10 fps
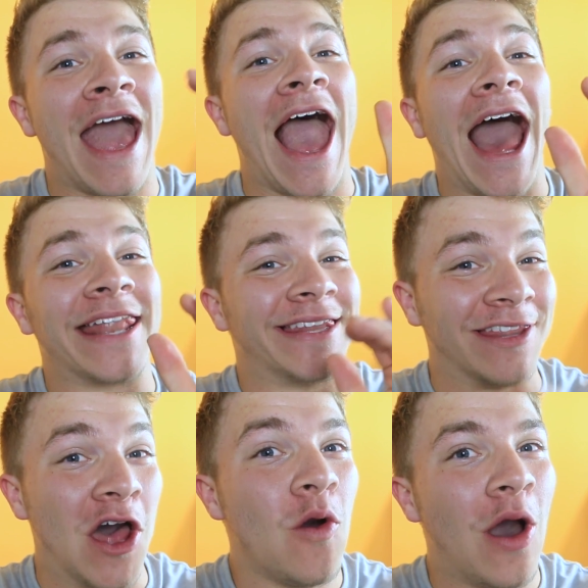had
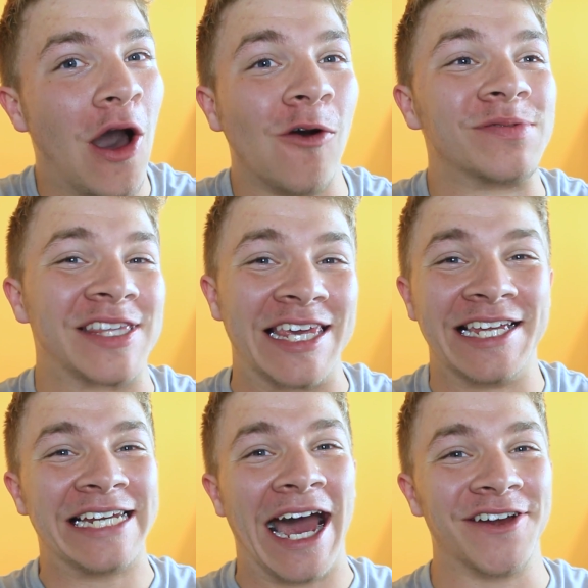low hopes the
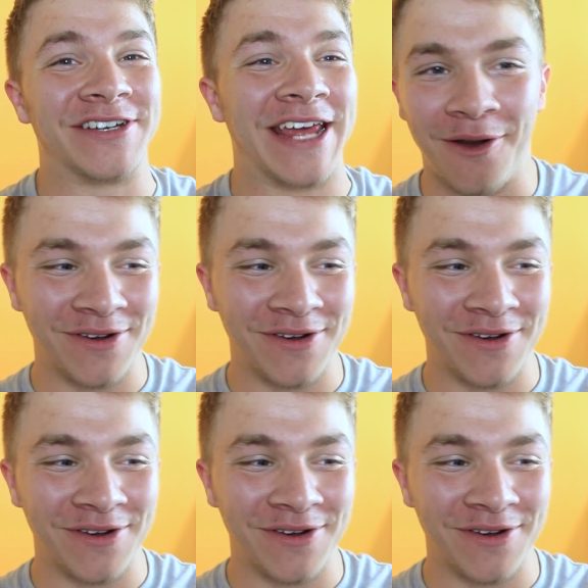entire day.